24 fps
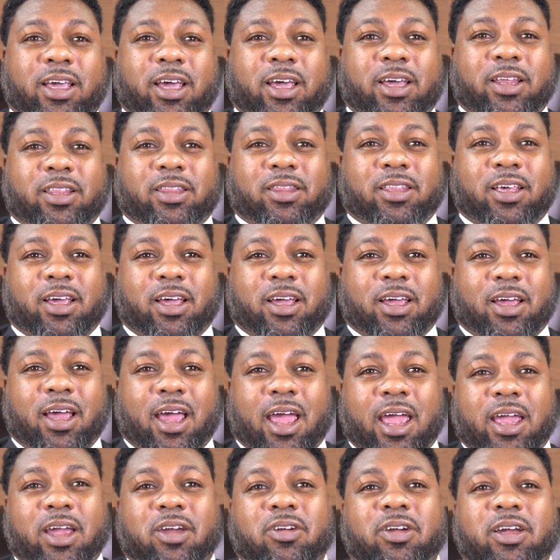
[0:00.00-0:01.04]
that
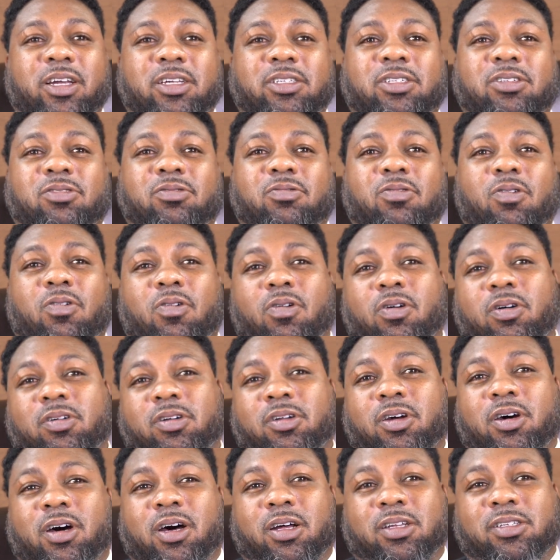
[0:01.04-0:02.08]
anger issue
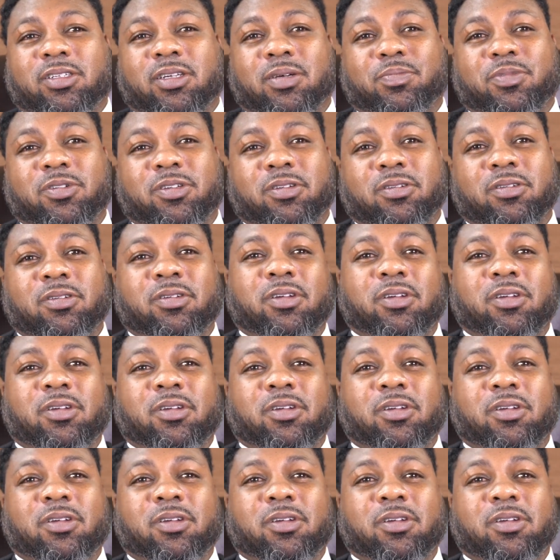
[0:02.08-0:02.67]
or temper